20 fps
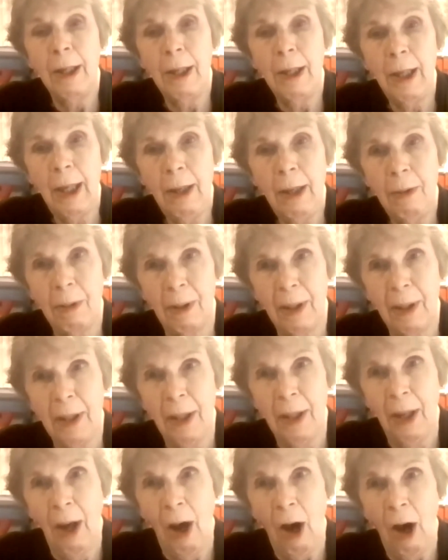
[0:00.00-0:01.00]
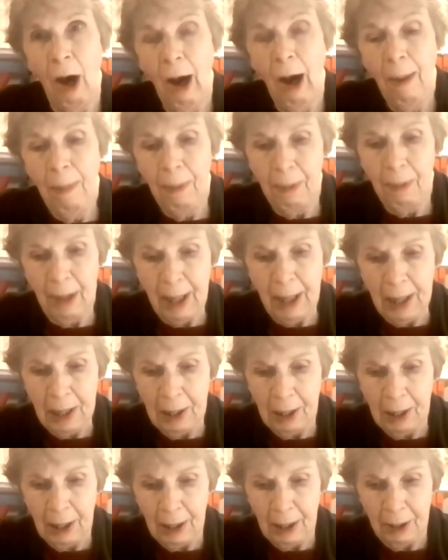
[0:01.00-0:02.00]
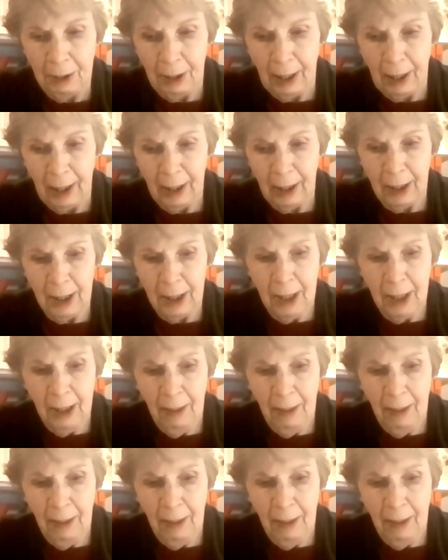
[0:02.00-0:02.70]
secret operating contracts.